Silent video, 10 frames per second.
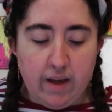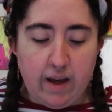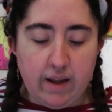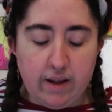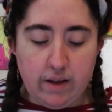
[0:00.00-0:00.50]

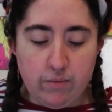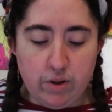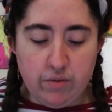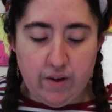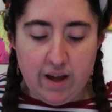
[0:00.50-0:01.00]
Anahid
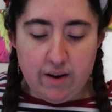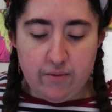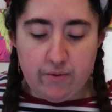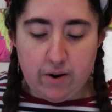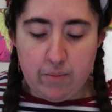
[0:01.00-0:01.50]
was
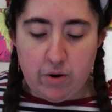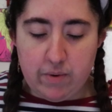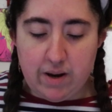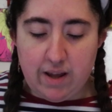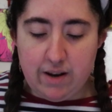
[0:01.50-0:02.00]
silent for a
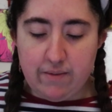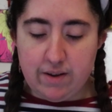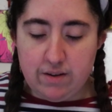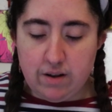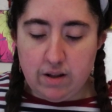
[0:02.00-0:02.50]
moment, and
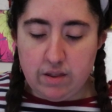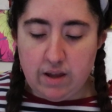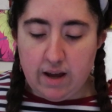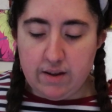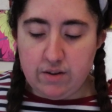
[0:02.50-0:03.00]
eventually
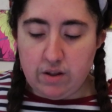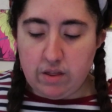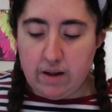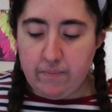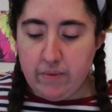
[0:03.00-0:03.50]
sighing, she
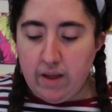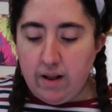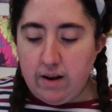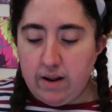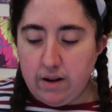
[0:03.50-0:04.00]
said,
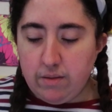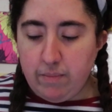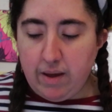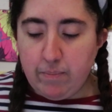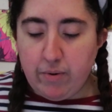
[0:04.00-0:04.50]
Let us
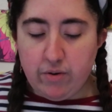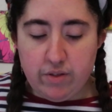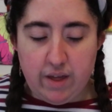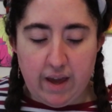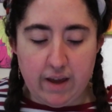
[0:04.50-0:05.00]
make post
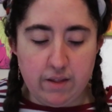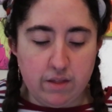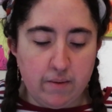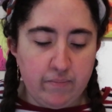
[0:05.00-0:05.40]
haste.